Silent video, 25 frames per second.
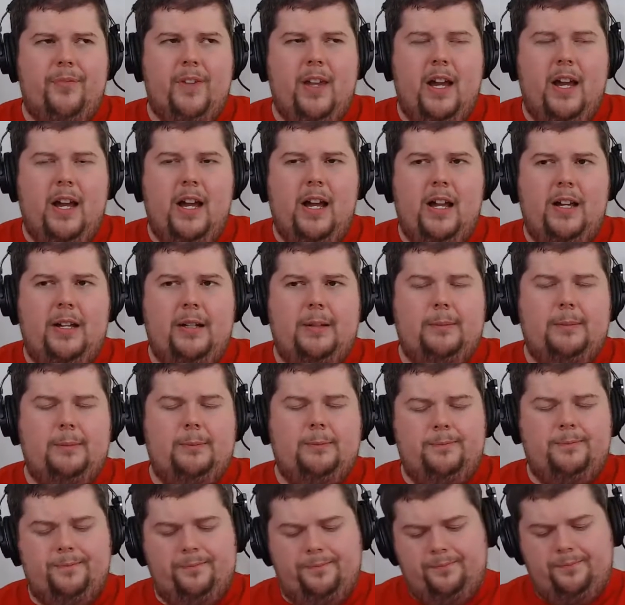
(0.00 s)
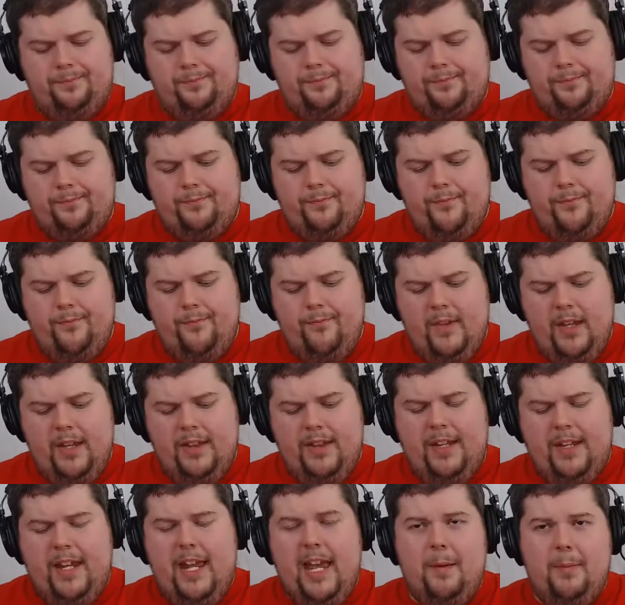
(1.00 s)

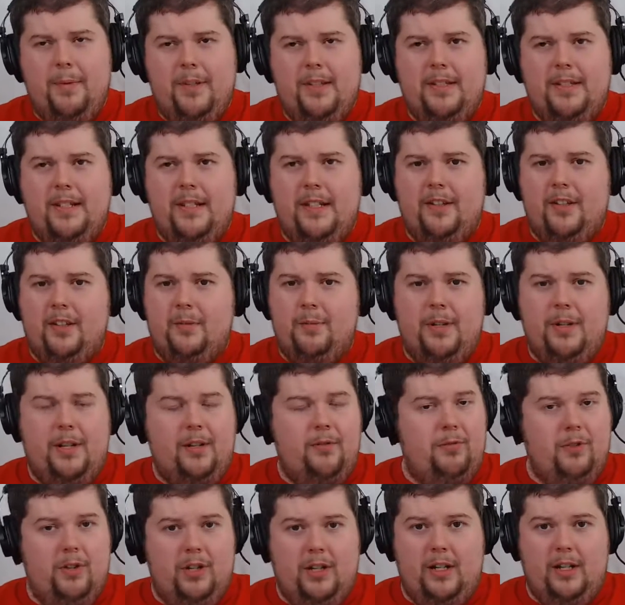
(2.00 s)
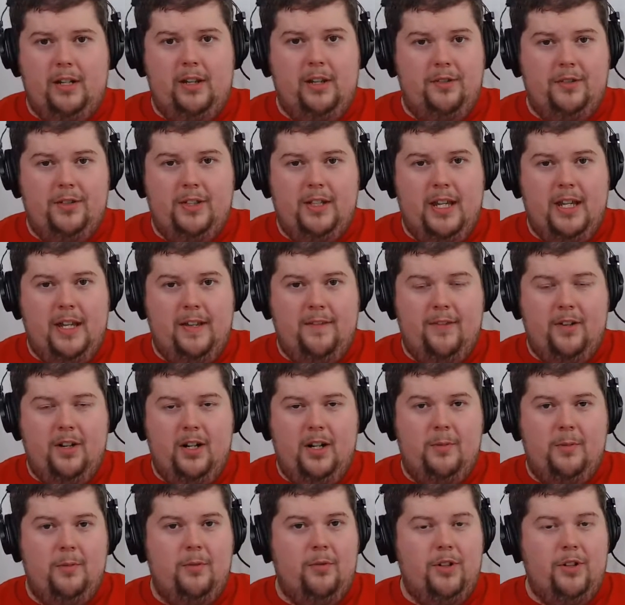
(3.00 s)
The cabins can either be really close to that
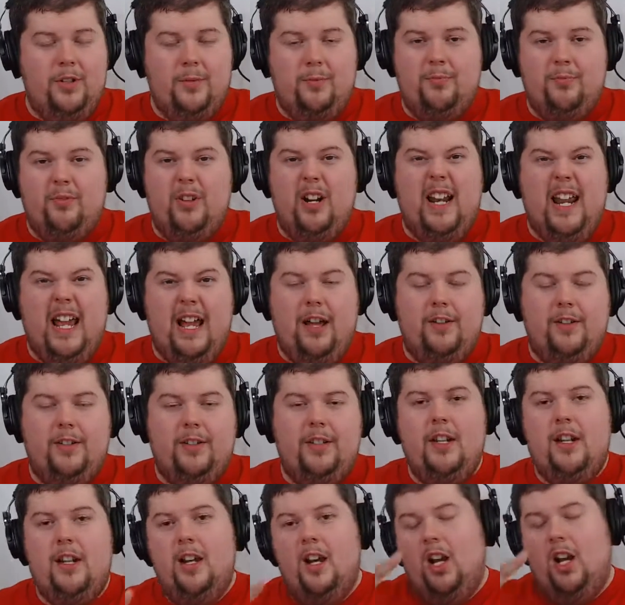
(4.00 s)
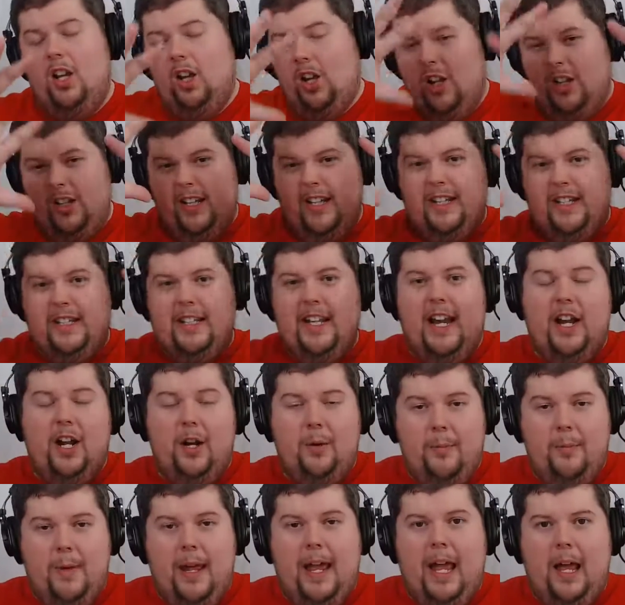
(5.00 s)
farm or spread out along the entire
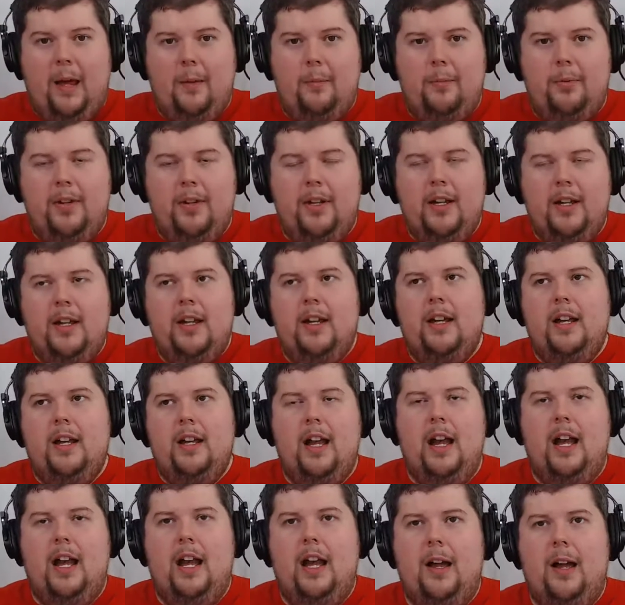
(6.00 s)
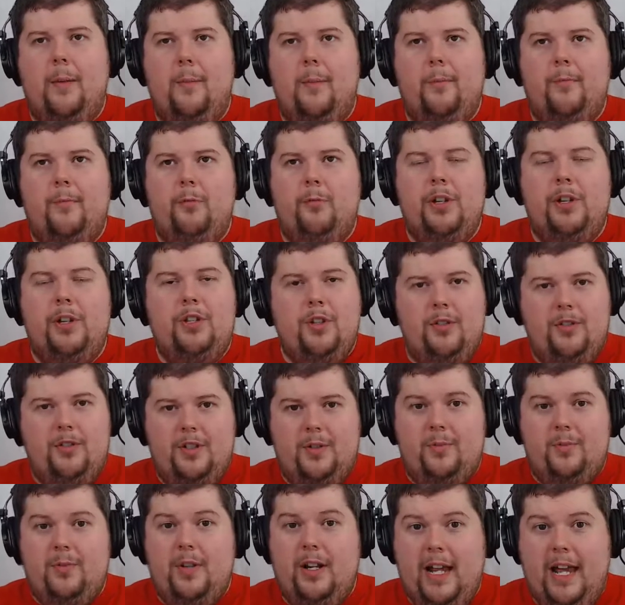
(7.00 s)
map. We chose
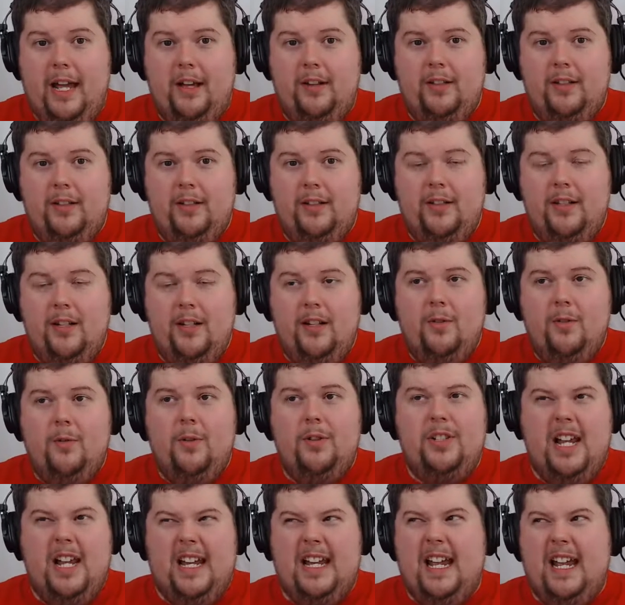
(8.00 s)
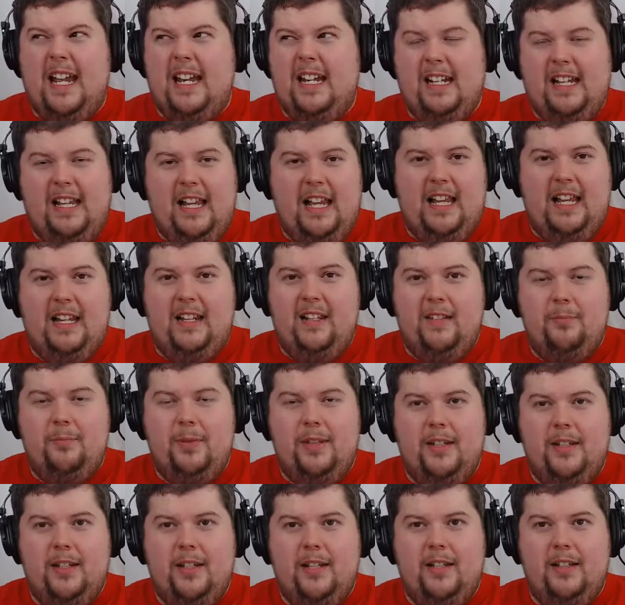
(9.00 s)
spread out, which I kind of like
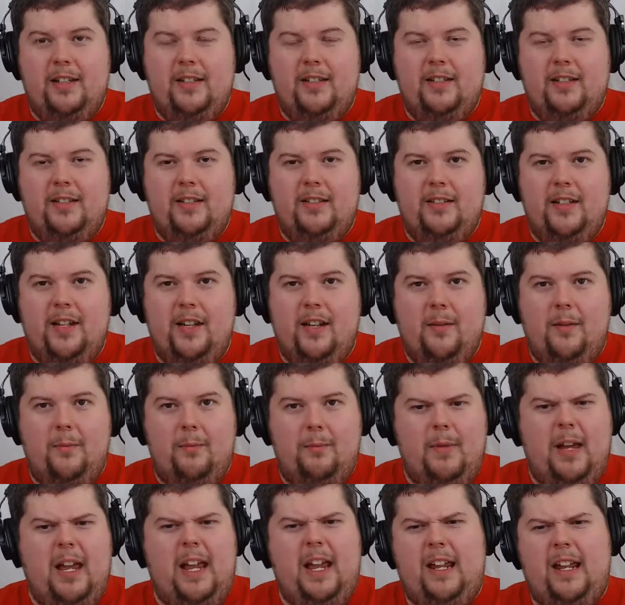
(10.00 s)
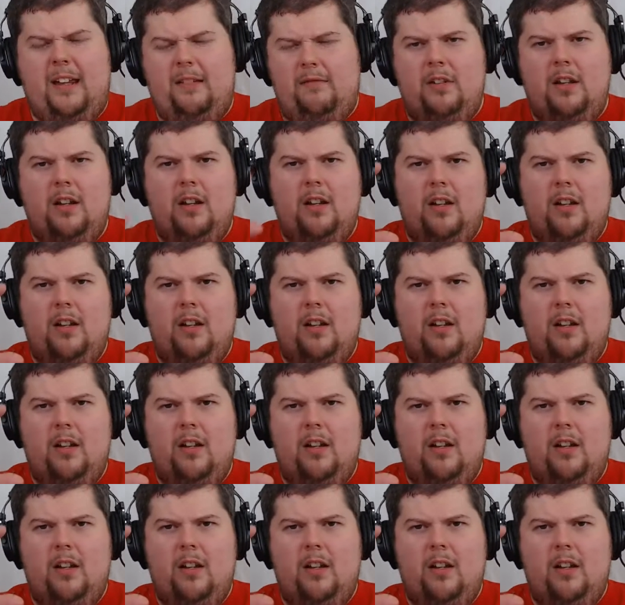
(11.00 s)
because my